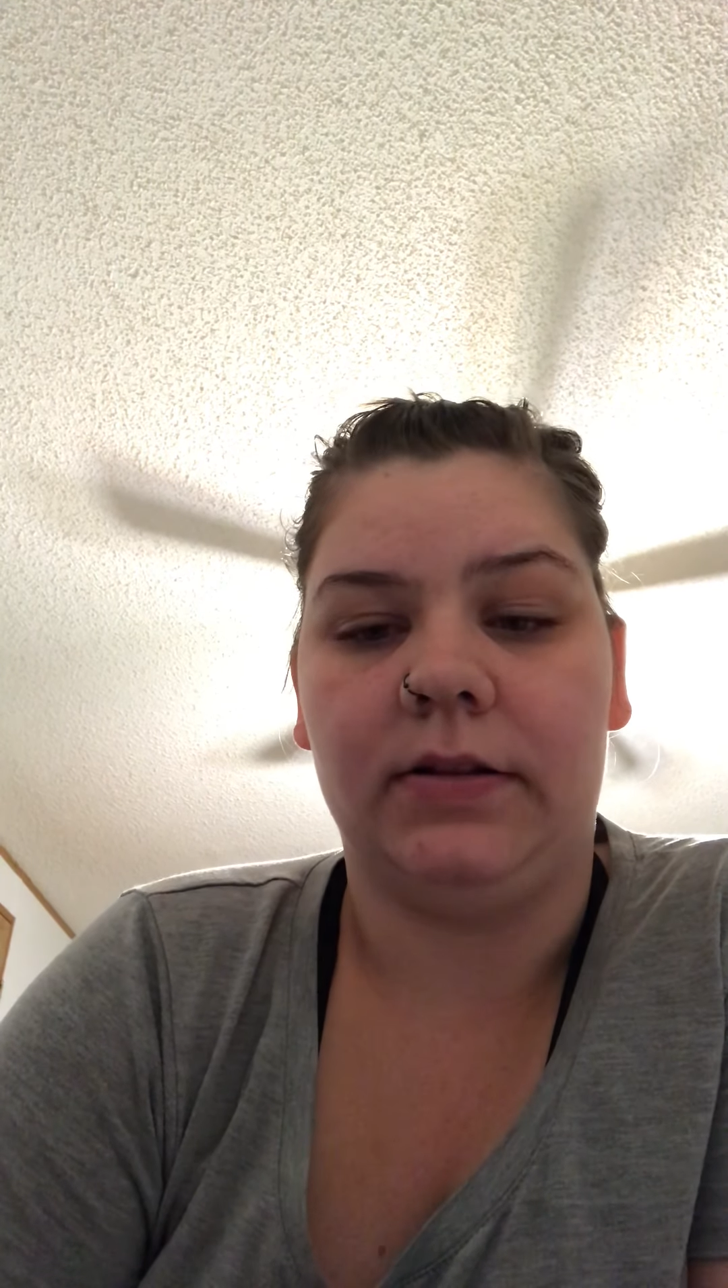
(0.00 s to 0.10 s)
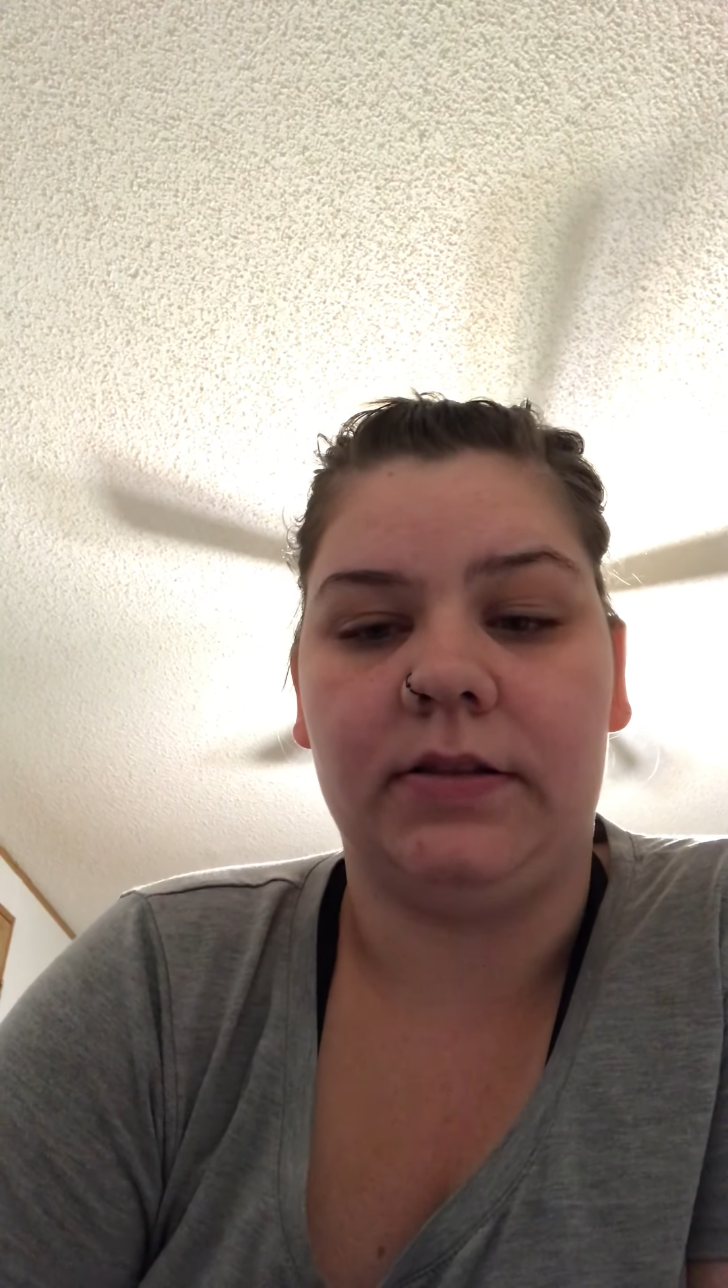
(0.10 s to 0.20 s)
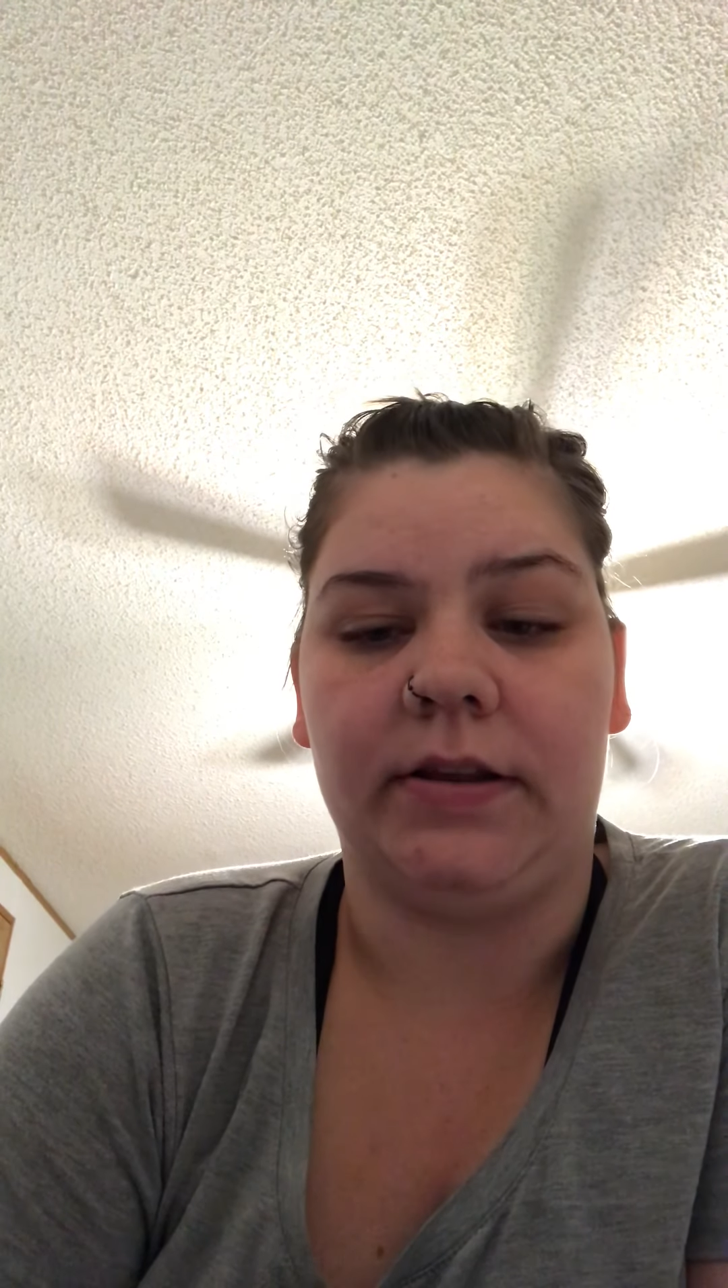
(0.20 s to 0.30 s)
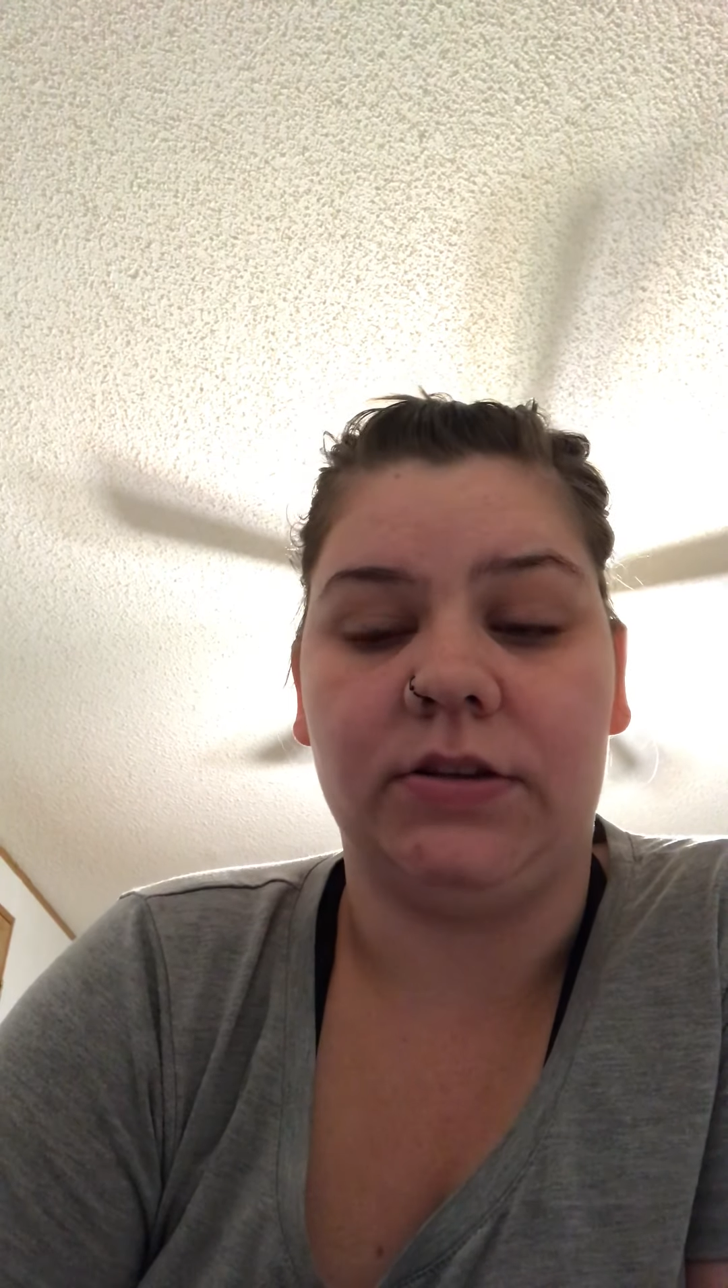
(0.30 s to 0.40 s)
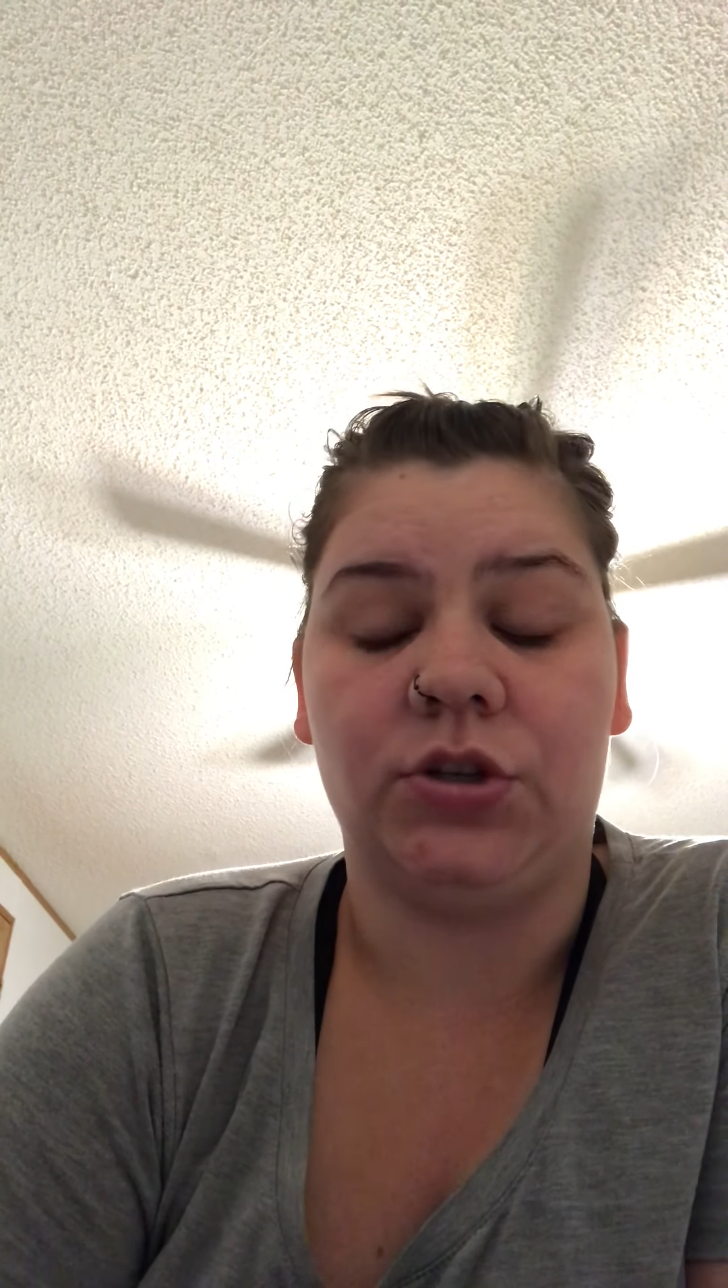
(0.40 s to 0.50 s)

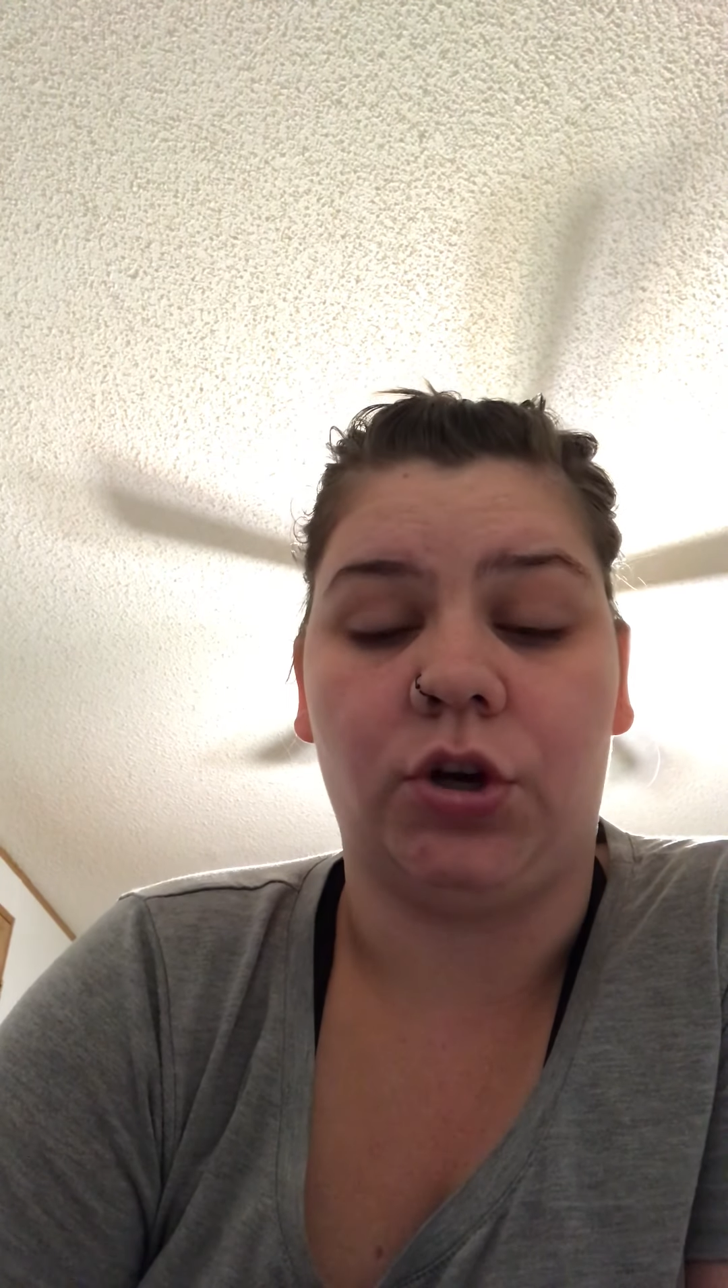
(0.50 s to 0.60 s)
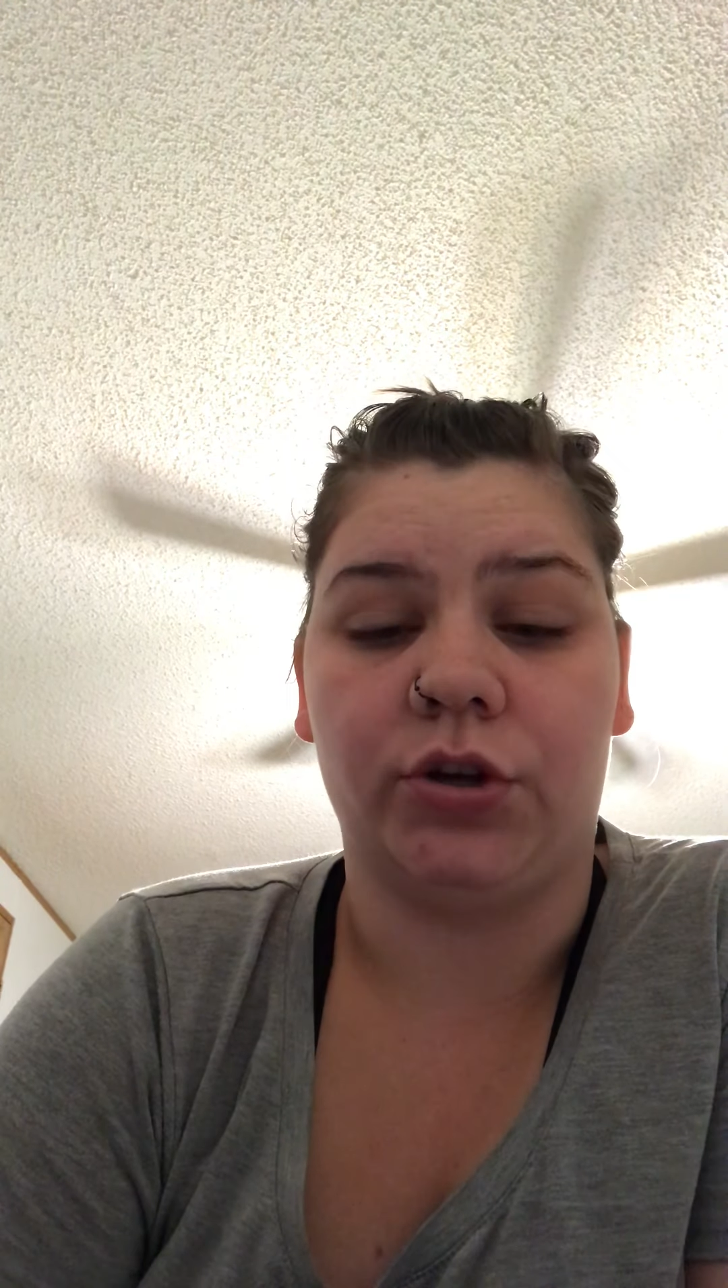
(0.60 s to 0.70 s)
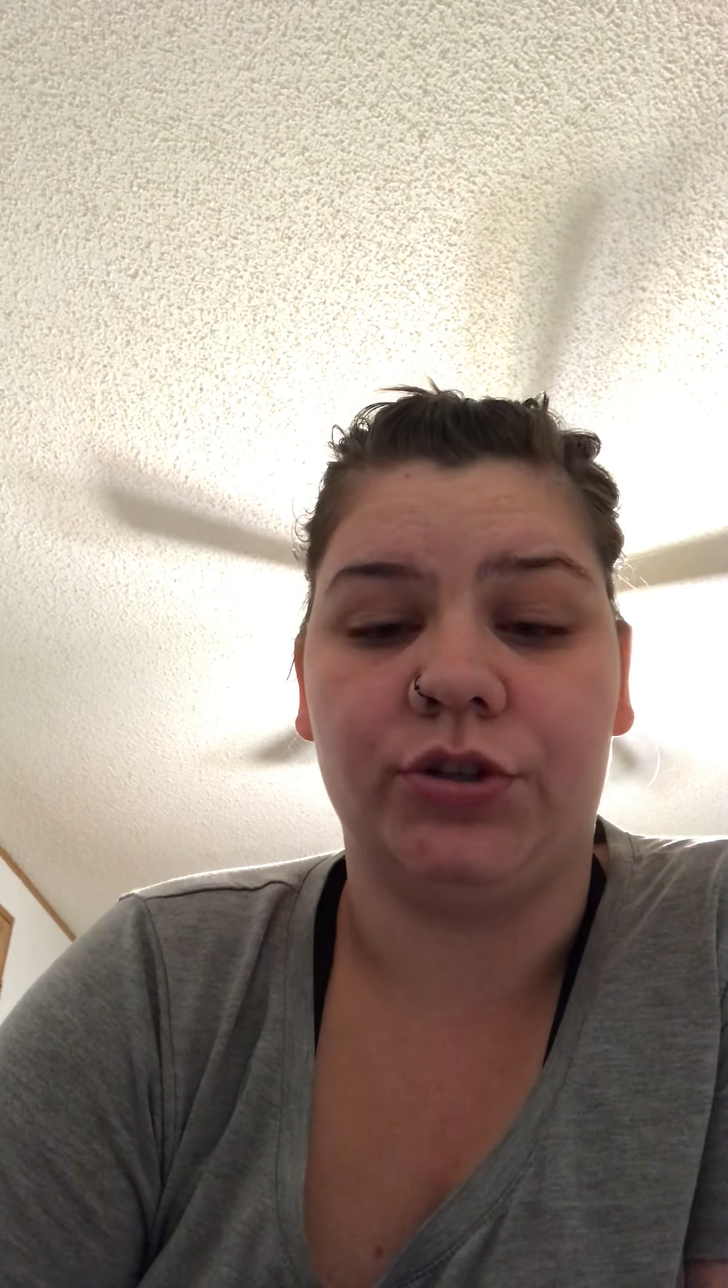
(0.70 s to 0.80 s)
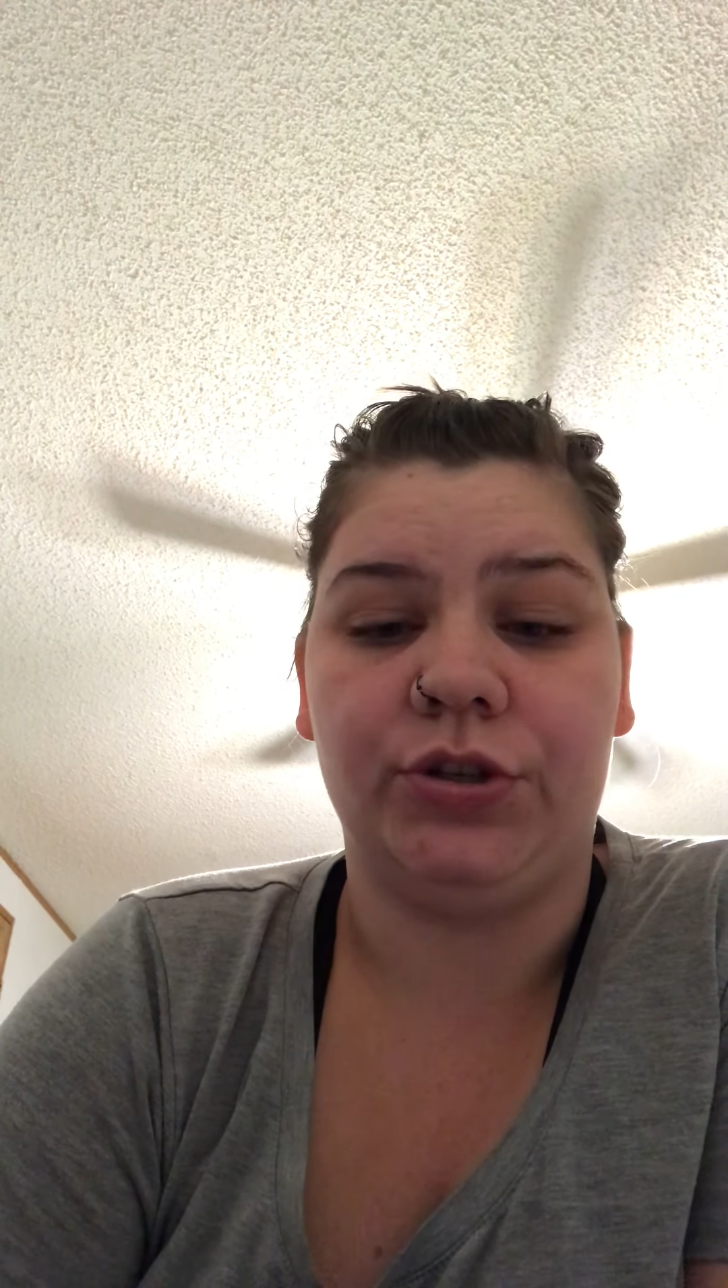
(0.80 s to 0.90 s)
then talk to